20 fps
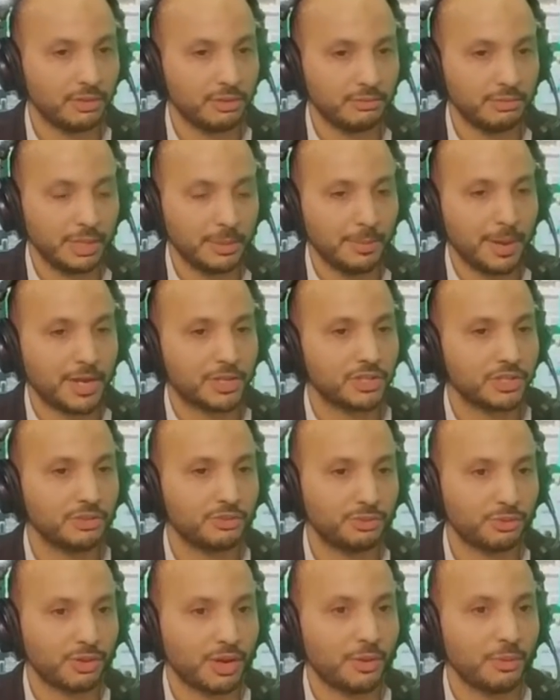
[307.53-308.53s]
imagined
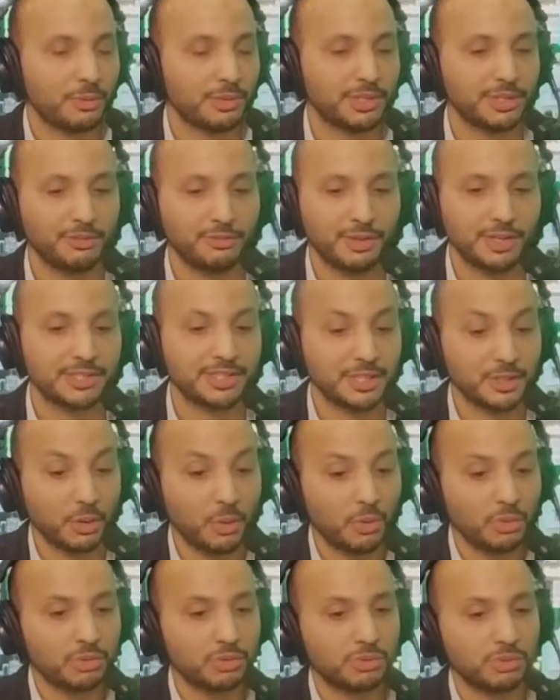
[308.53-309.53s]
for our device and
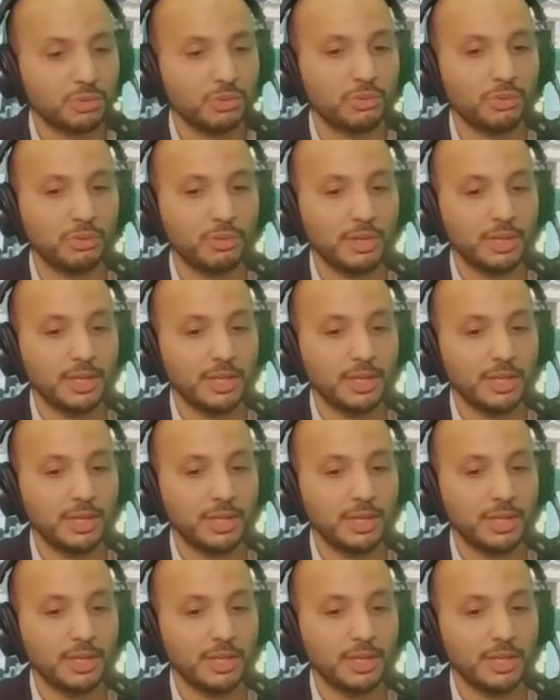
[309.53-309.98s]
also